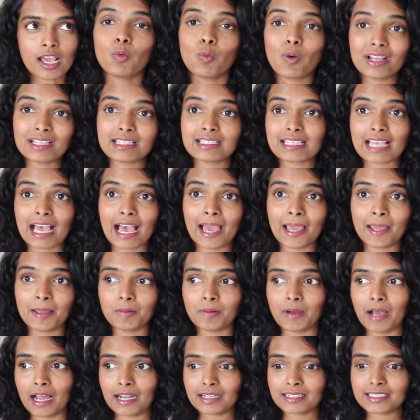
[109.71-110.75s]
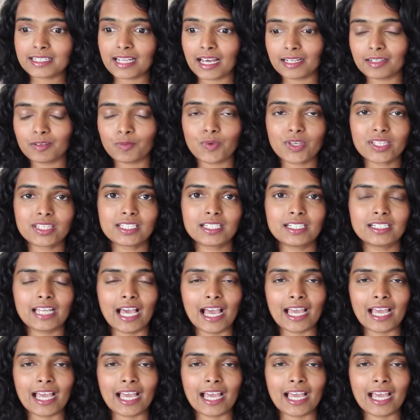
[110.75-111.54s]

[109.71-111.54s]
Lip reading: Once I'm done with it,